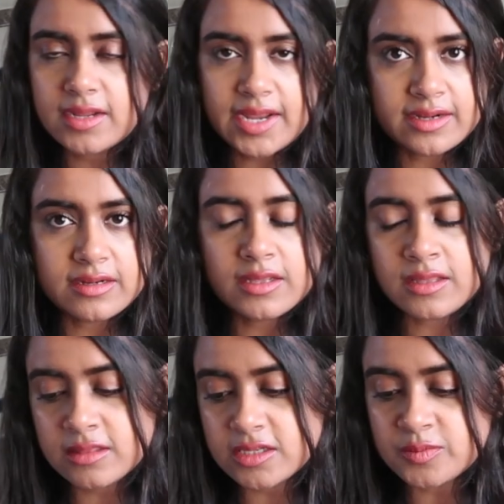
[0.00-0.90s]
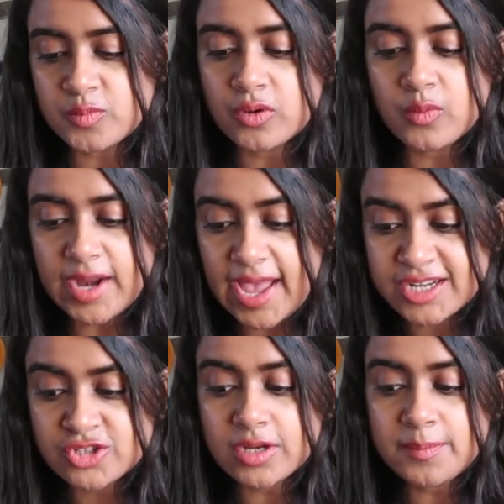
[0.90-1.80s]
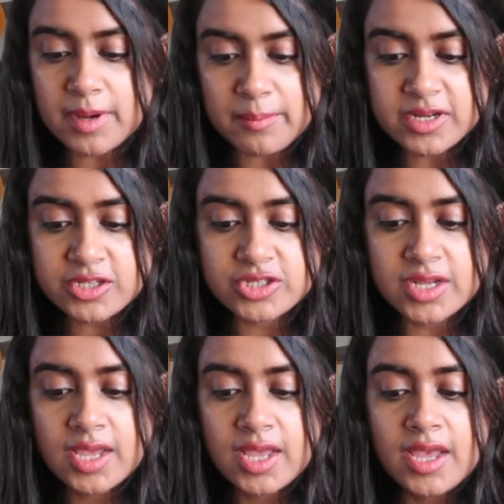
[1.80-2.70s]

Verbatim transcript: collected in this book were actually published